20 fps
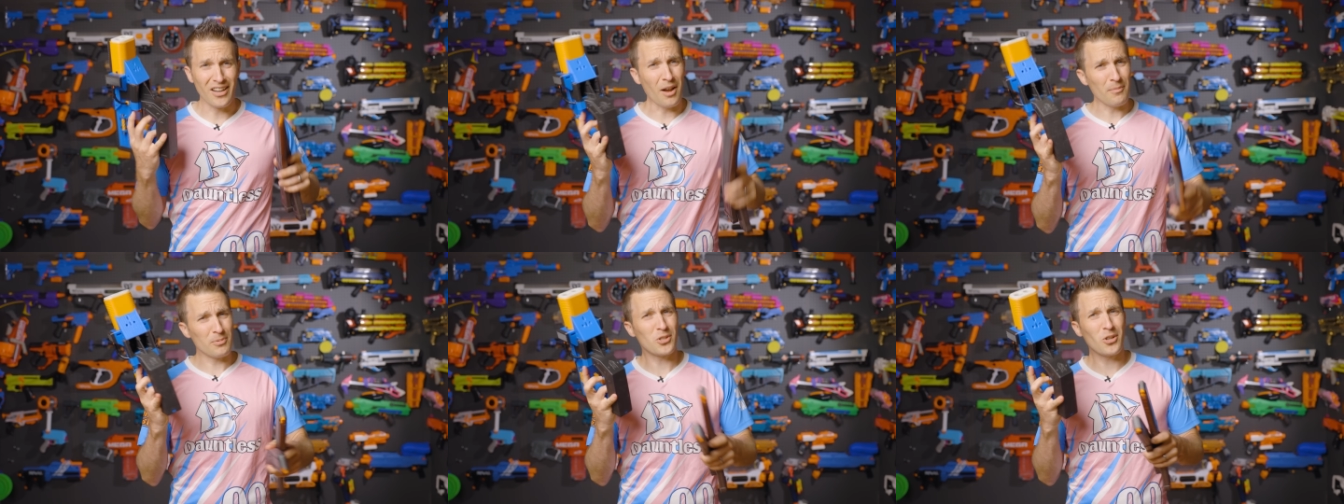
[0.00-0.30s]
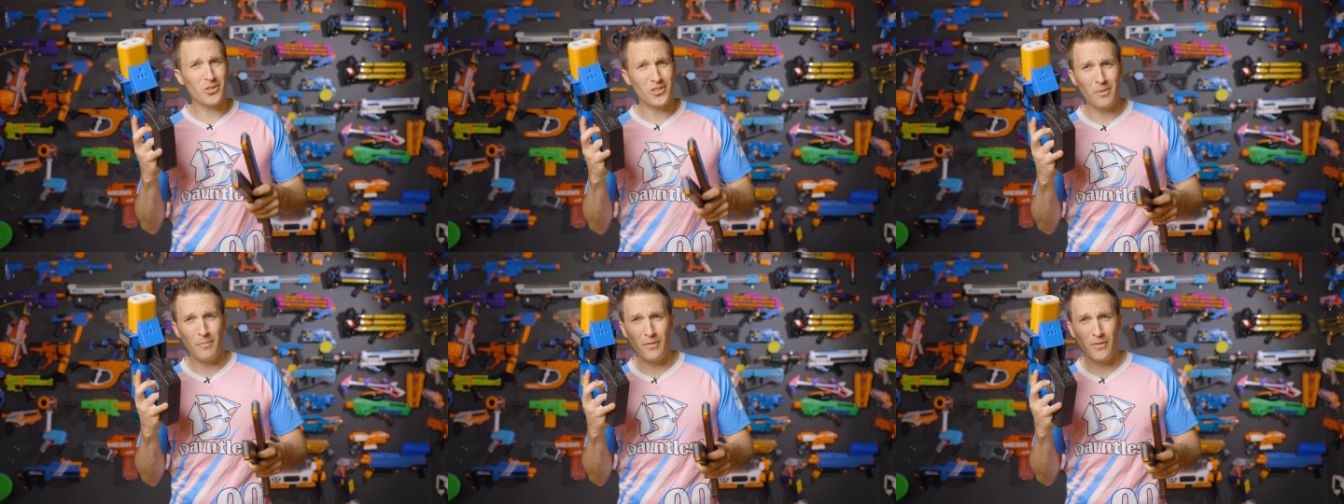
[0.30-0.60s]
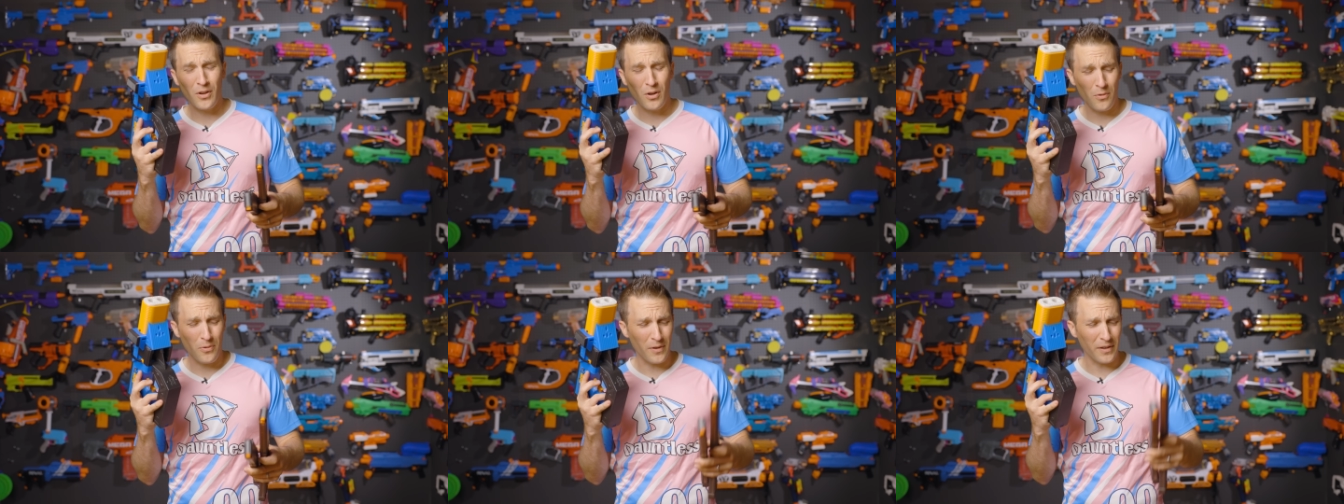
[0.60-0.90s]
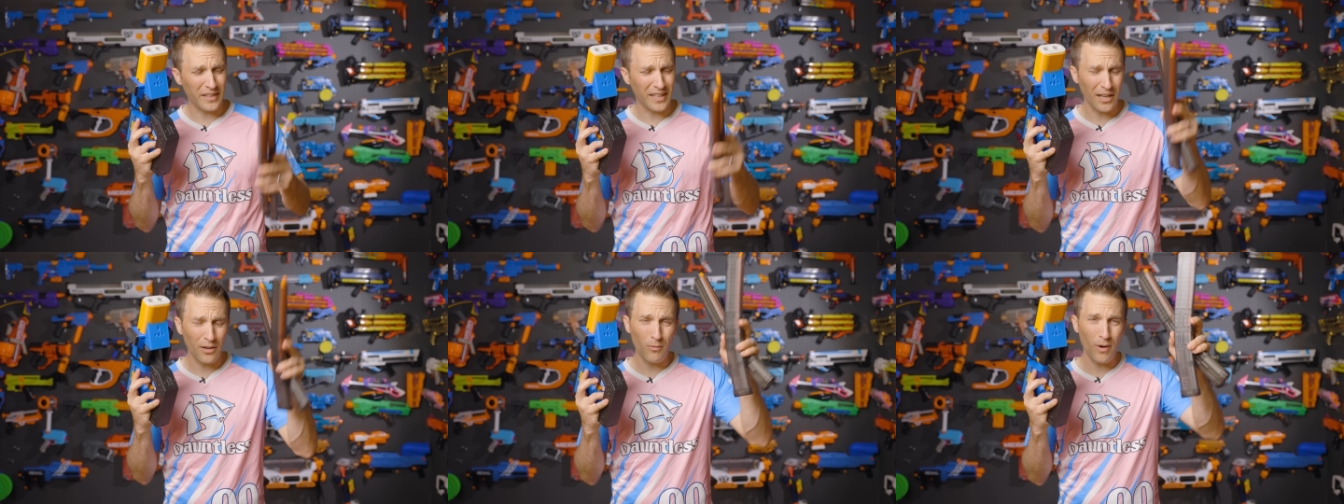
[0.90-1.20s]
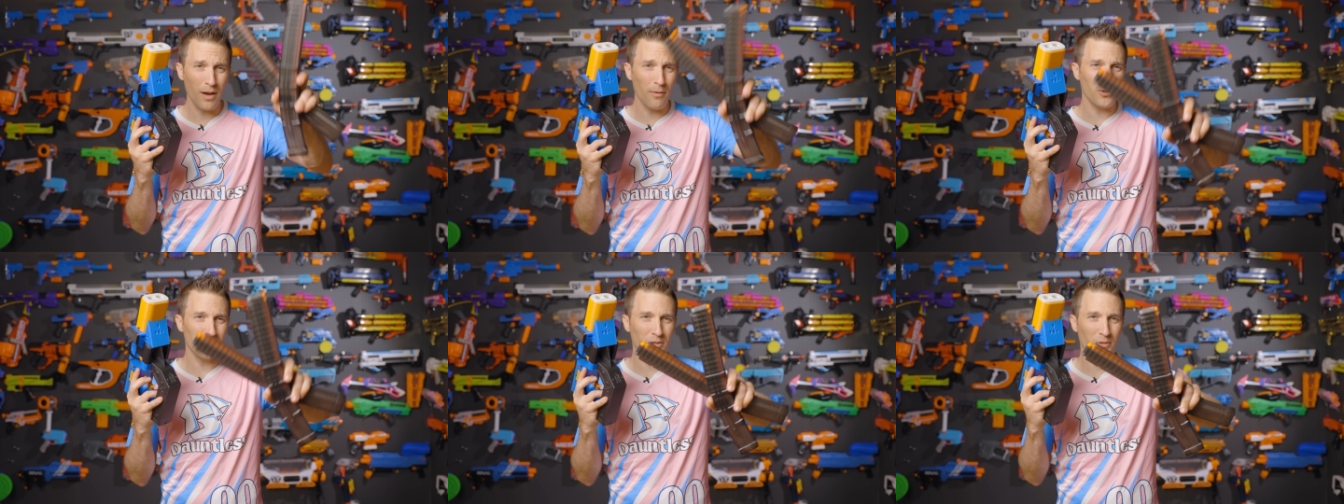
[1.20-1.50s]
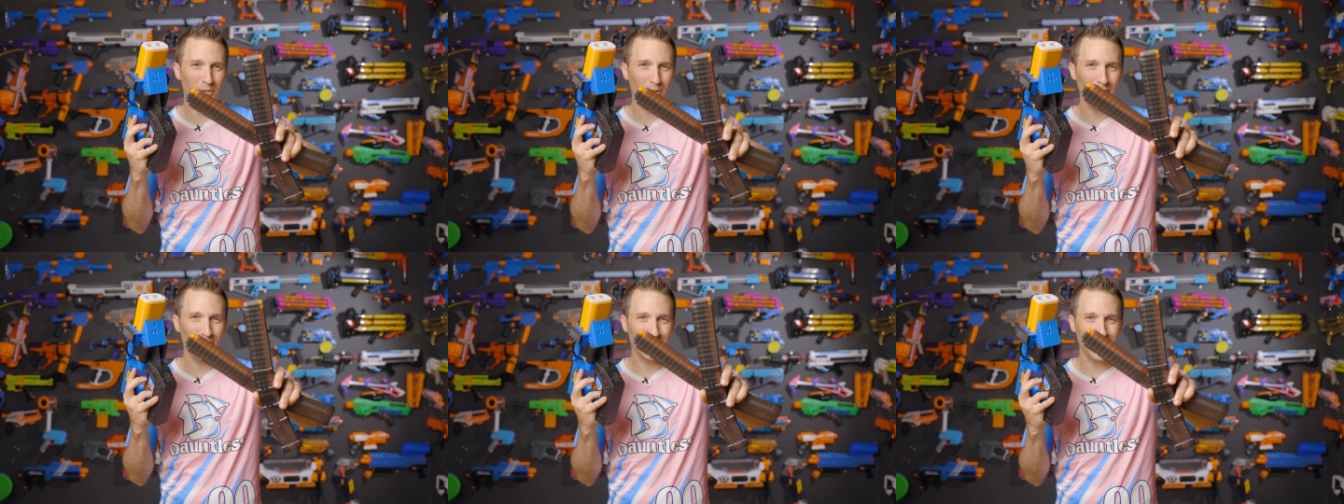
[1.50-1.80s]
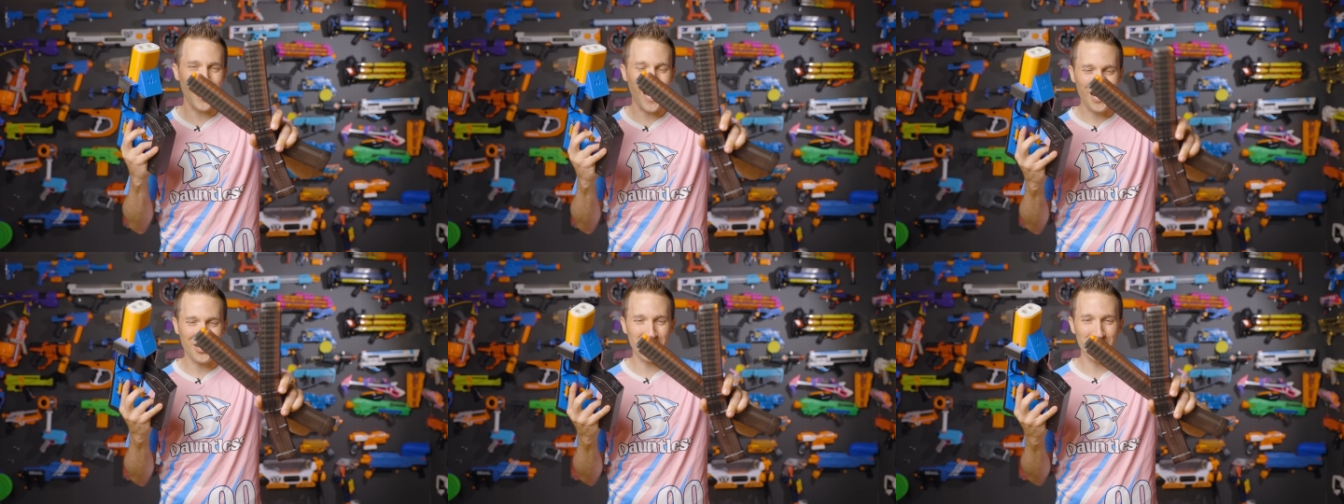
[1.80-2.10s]
Now I'm sure some of you are thinking, why wouldn't you throw the
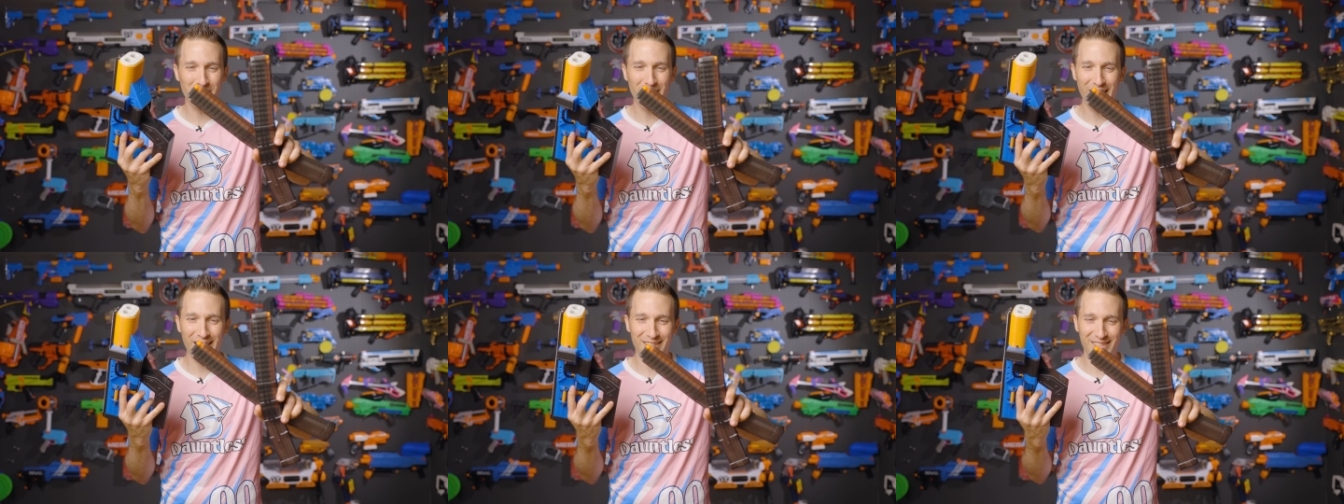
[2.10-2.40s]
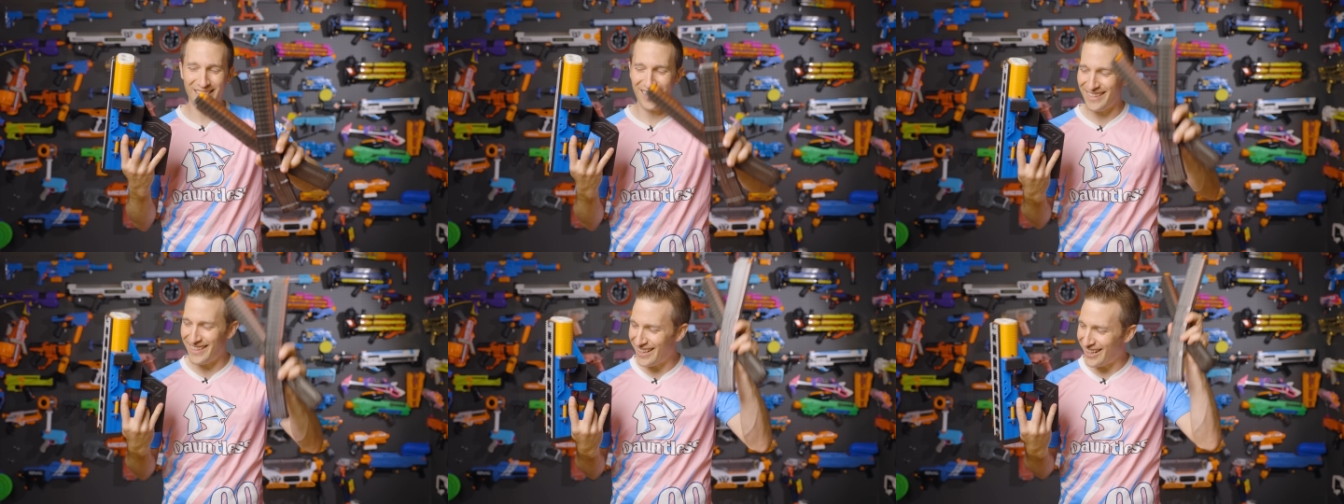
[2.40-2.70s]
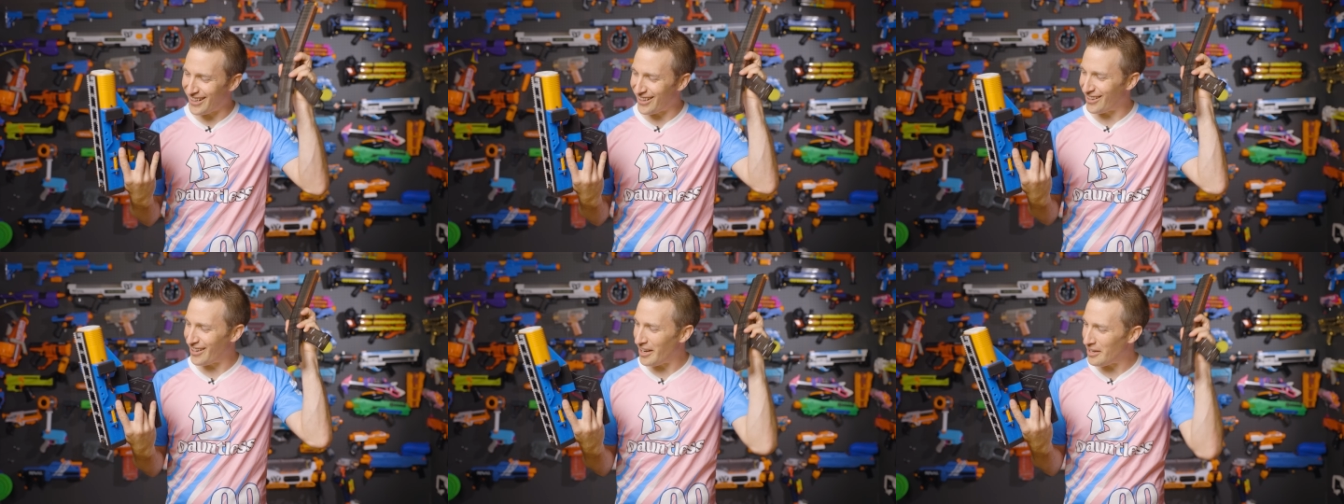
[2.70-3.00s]
Tachi mags in there?